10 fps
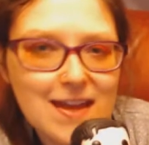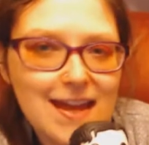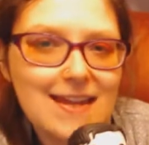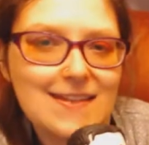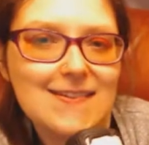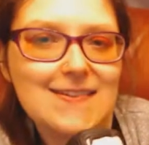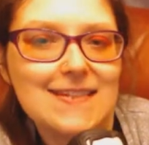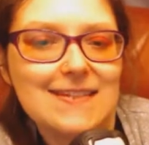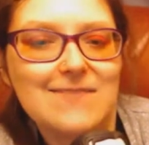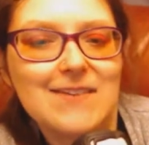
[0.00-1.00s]
you have
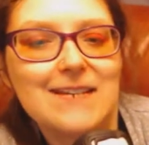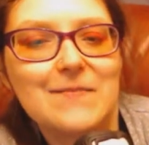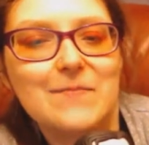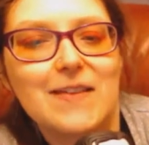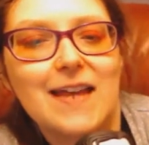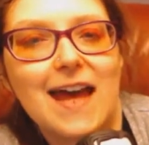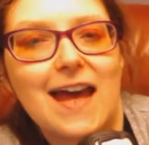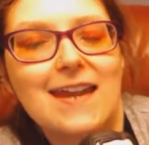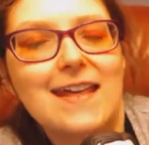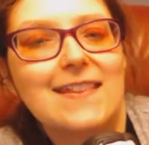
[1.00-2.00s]
enjoyed this video,
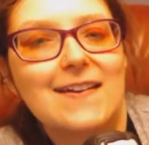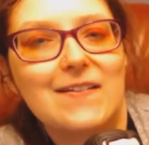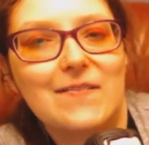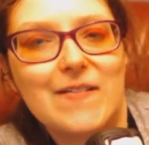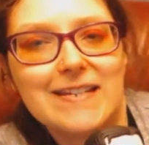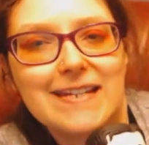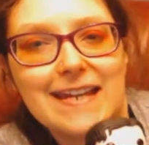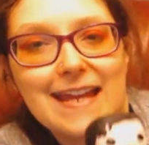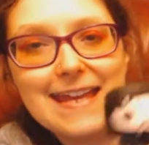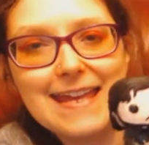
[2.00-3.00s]
and thank you for
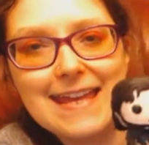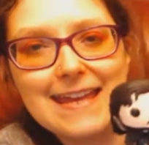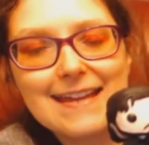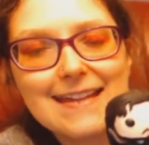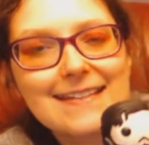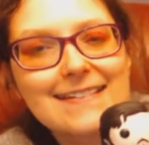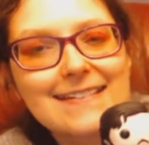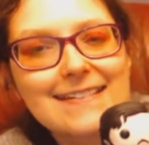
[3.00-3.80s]
watching. Yay!